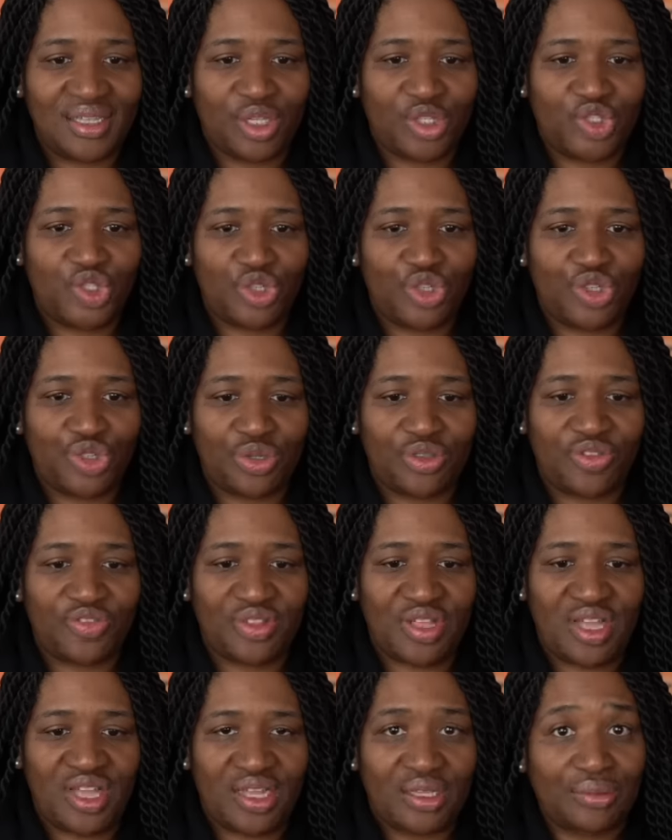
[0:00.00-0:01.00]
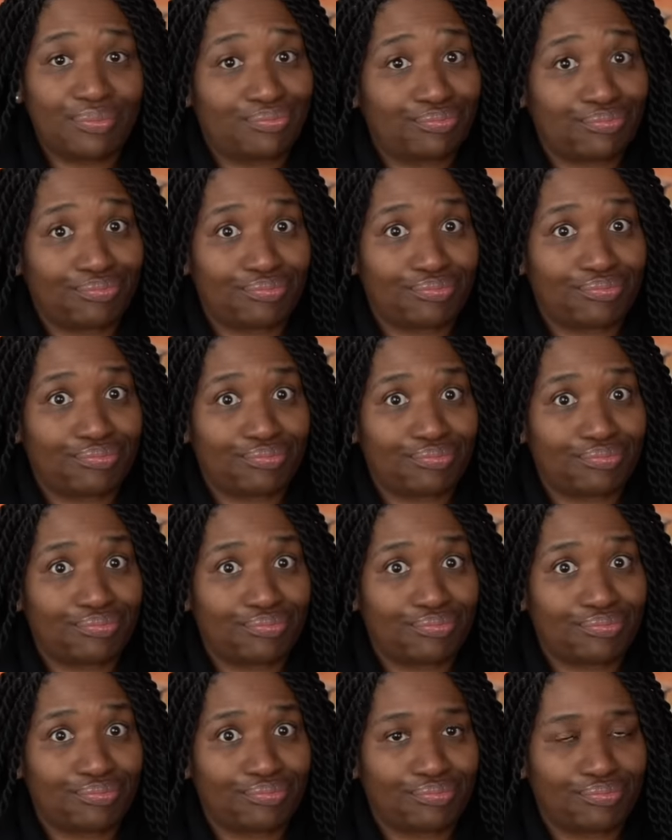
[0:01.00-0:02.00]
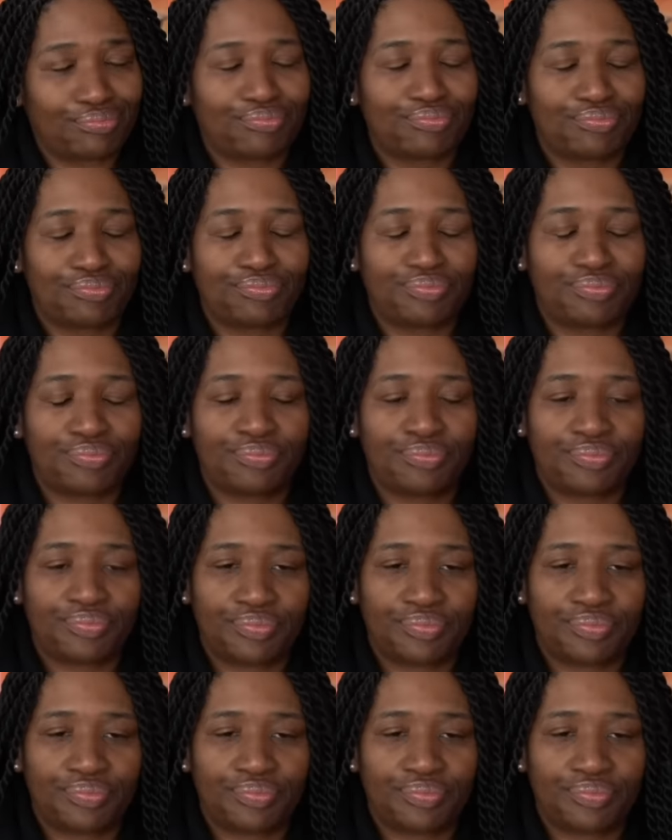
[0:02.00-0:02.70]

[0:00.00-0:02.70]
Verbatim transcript: a little too truthful, huh? Hmm.